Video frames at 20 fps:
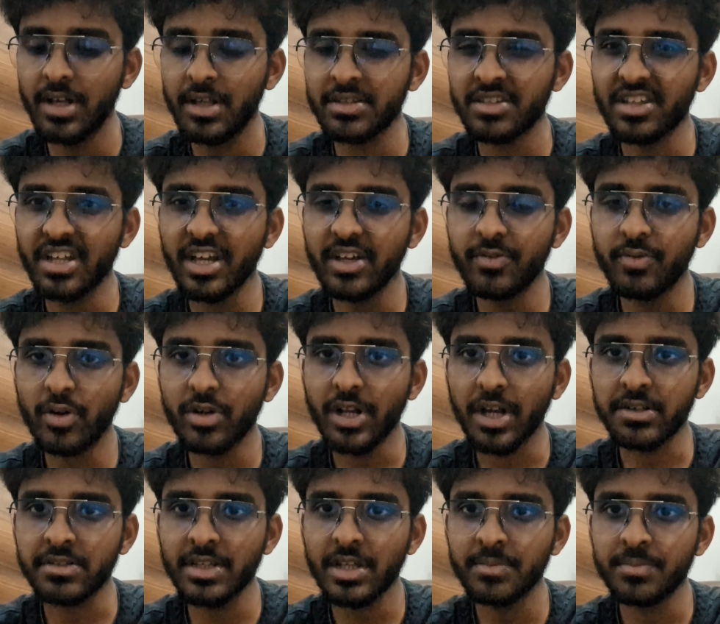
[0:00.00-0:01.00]
Say for
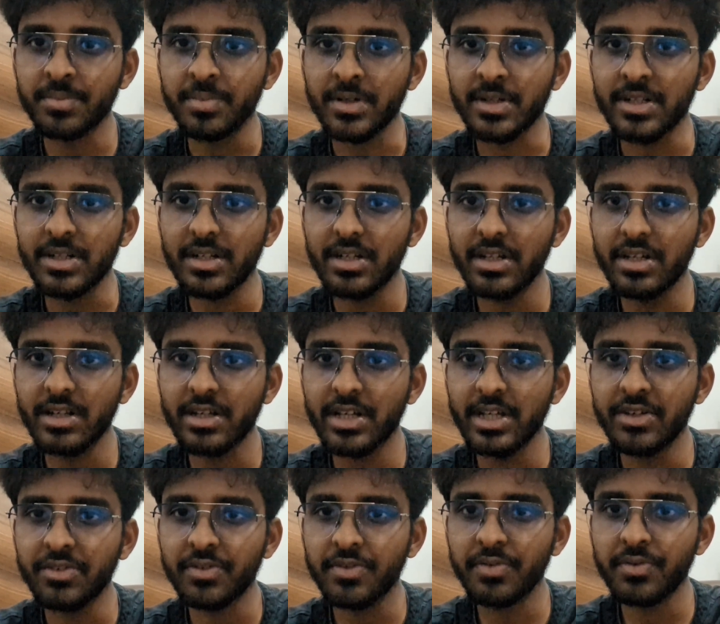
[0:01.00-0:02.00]
example,
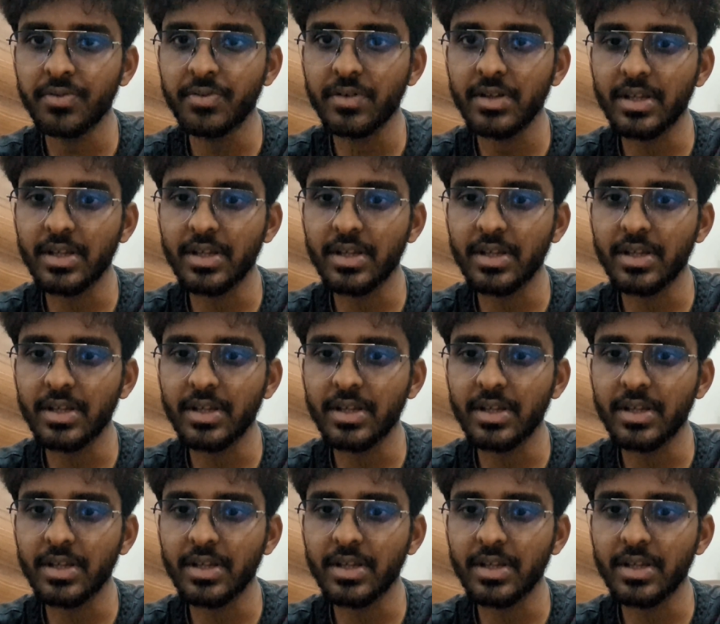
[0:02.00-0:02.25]
if